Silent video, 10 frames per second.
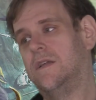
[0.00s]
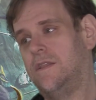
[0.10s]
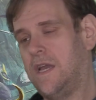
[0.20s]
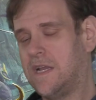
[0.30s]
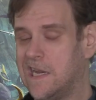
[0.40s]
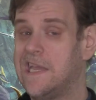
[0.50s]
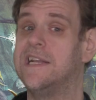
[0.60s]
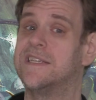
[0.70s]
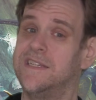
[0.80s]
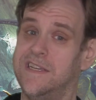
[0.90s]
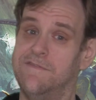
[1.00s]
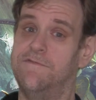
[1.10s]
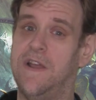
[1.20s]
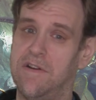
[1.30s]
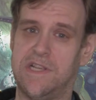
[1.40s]
the elites need
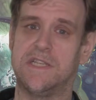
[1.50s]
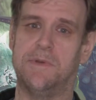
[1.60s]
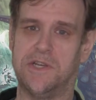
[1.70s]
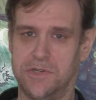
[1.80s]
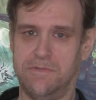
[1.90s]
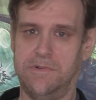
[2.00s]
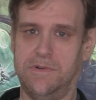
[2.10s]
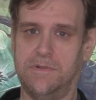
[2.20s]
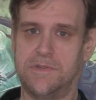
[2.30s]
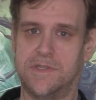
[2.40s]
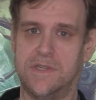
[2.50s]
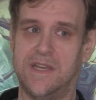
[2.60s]
very special rules.